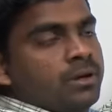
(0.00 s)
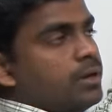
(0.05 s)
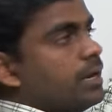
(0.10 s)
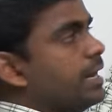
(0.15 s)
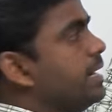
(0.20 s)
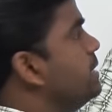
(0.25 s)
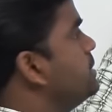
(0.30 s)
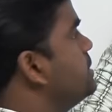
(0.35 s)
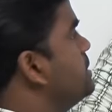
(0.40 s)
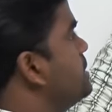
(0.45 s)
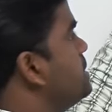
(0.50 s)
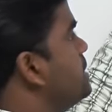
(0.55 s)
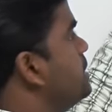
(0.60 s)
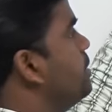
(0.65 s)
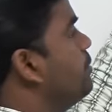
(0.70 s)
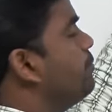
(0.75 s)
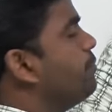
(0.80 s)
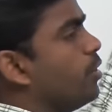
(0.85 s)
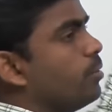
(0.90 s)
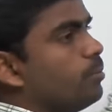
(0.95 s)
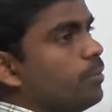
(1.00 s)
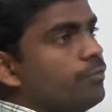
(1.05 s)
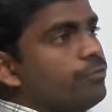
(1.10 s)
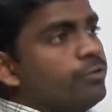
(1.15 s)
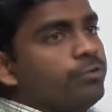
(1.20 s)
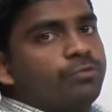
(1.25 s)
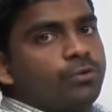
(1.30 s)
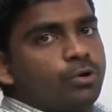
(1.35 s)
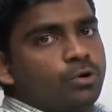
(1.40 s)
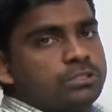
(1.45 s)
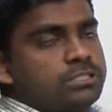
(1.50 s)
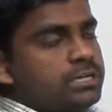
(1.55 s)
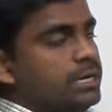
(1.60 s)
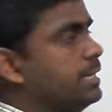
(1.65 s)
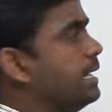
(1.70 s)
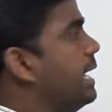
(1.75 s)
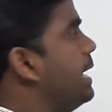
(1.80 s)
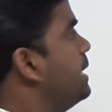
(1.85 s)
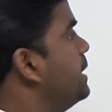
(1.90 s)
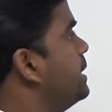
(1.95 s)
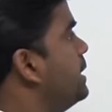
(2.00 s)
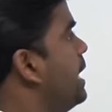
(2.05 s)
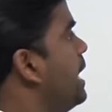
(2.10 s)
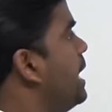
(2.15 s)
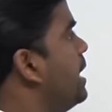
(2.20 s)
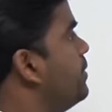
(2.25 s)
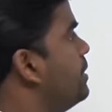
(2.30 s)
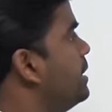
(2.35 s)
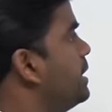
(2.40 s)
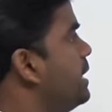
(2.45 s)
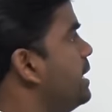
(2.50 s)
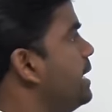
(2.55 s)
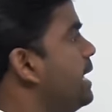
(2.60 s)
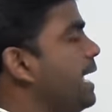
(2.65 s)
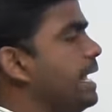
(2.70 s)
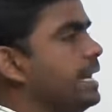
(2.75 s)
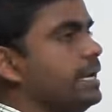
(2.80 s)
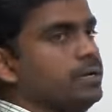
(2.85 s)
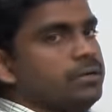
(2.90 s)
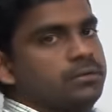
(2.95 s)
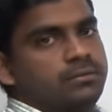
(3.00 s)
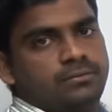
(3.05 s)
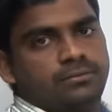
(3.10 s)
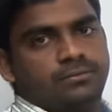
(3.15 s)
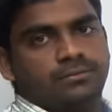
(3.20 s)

right just in the form of a flowchart directly I have written n